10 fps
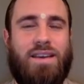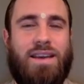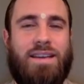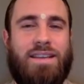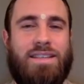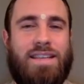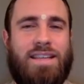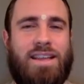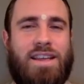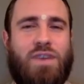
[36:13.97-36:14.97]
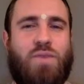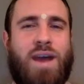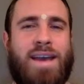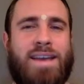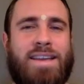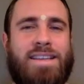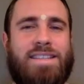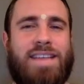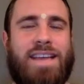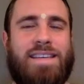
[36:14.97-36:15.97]
And it is said that he quietly
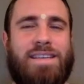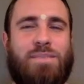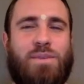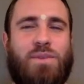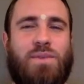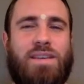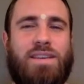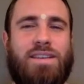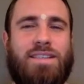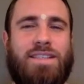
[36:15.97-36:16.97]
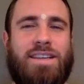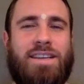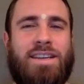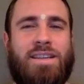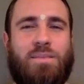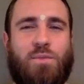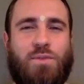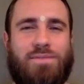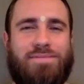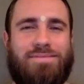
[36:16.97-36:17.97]
sat in between the sun and the
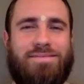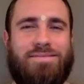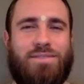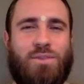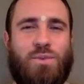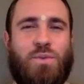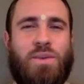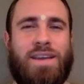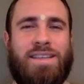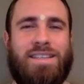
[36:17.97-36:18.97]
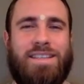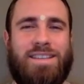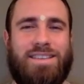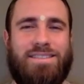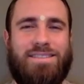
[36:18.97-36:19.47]
moon, Surya and Chandra.